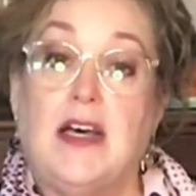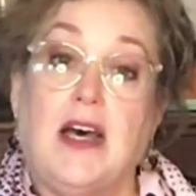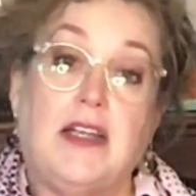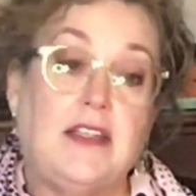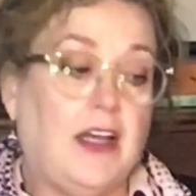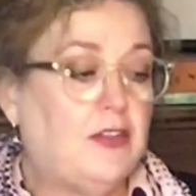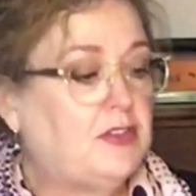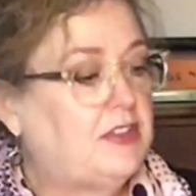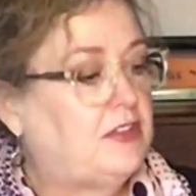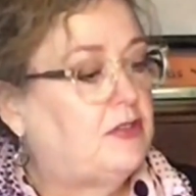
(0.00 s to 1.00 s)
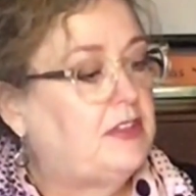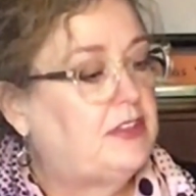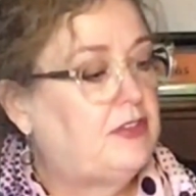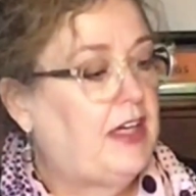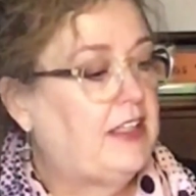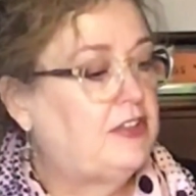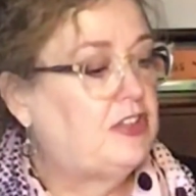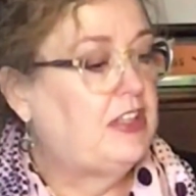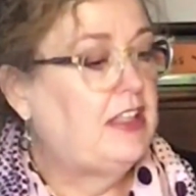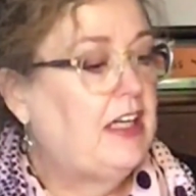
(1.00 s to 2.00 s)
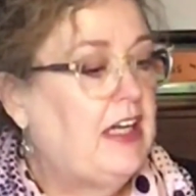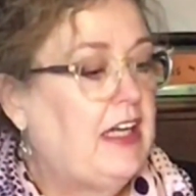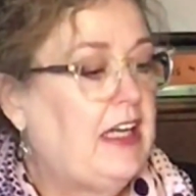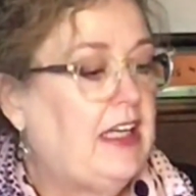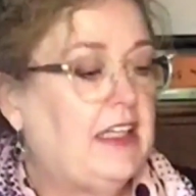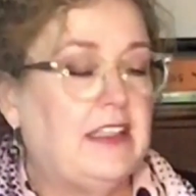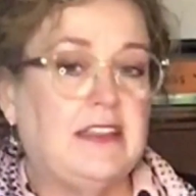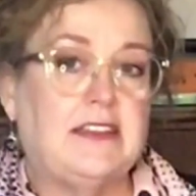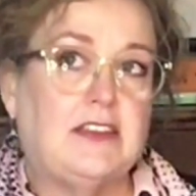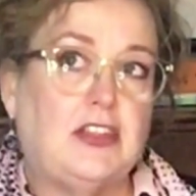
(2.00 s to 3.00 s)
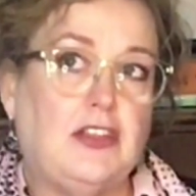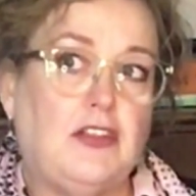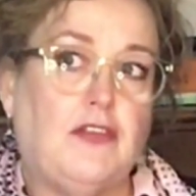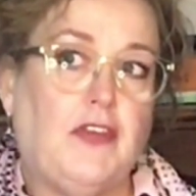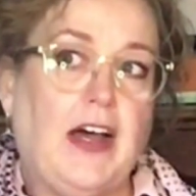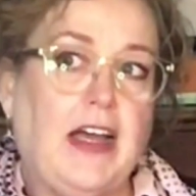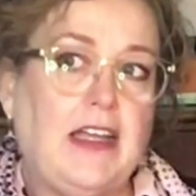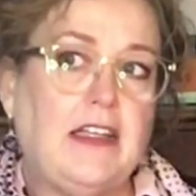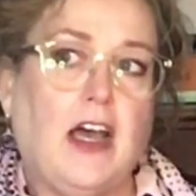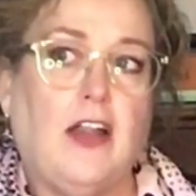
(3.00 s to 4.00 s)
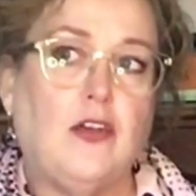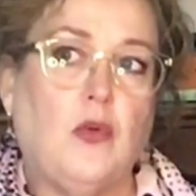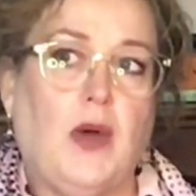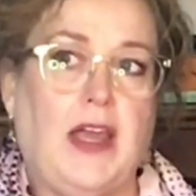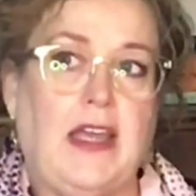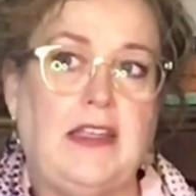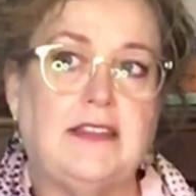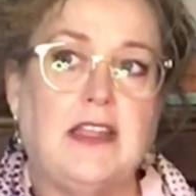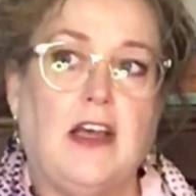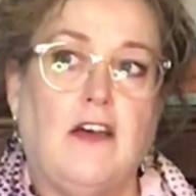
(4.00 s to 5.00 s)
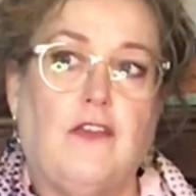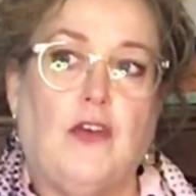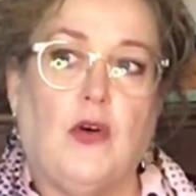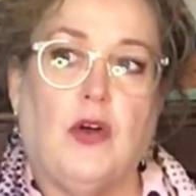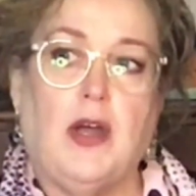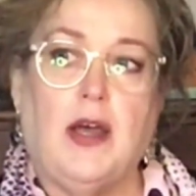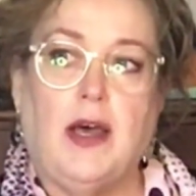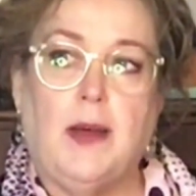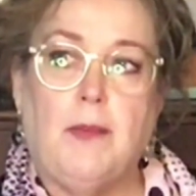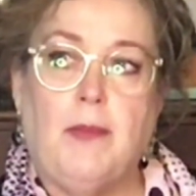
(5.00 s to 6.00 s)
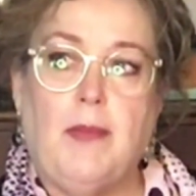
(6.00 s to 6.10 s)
Another sensory strategy is to find other ways for a